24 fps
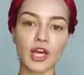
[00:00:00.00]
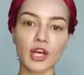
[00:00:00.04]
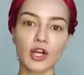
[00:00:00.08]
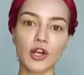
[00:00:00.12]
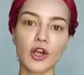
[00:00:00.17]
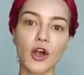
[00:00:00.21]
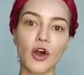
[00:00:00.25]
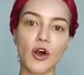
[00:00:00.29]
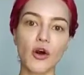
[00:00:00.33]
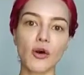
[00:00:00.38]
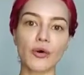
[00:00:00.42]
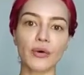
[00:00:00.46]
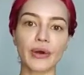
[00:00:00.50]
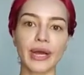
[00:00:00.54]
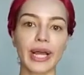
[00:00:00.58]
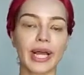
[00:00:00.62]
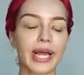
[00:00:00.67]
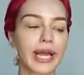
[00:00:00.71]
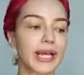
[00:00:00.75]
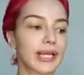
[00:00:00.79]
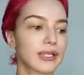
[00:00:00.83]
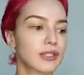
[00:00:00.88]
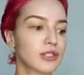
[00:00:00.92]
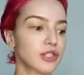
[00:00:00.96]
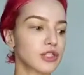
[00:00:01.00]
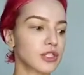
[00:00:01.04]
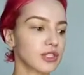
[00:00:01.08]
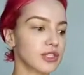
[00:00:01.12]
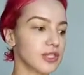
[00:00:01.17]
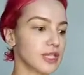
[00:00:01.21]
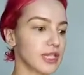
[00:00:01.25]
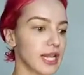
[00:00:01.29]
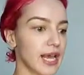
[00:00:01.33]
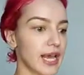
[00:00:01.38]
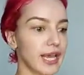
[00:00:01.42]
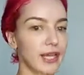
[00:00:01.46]
go and
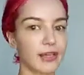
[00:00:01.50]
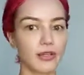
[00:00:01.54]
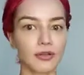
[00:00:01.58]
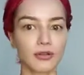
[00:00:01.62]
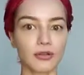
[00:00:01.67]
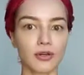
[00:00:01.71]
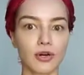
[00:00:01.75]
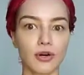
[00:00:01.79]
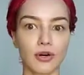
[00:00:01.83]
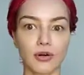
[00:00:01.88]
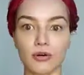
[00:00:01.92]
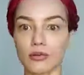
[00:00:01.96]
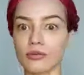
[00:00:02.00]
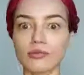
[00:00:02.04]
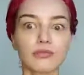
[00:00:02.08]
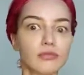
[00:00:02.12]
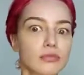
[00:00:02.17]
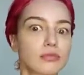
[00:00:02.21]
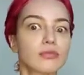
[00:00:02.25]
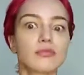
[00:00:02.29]
just like, you know,